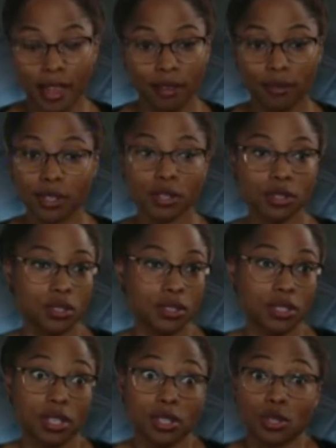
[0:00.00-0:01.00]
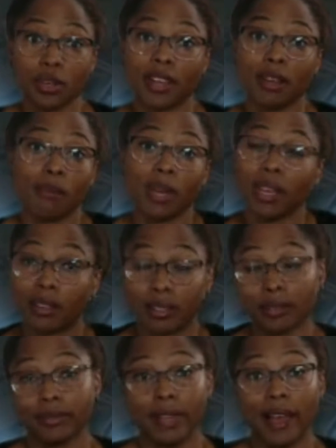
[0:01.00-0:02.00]
If you're just trying to make,
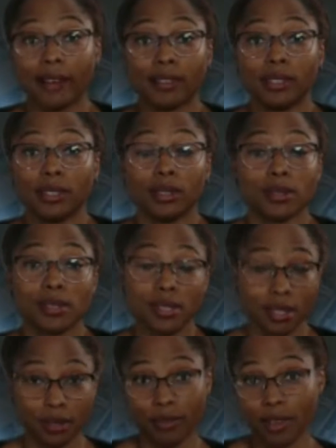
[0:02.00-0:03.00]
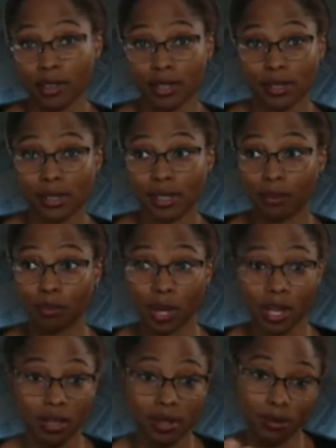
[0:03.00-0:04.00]
I don't know, 6 figures to
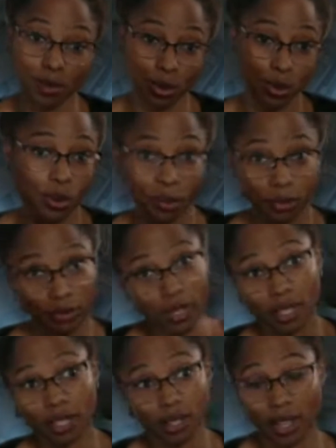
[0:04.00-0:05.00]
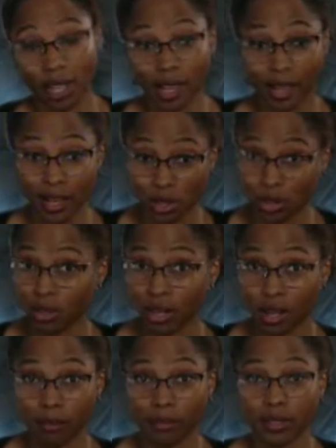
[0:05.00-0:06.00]
pay some school fee and that's your
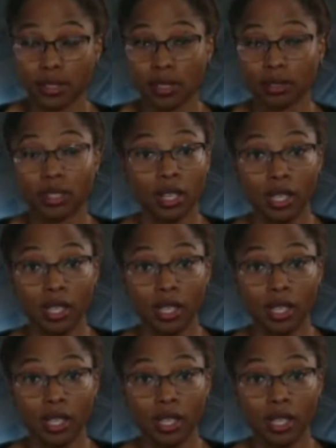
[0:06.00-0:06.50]
comfort zone,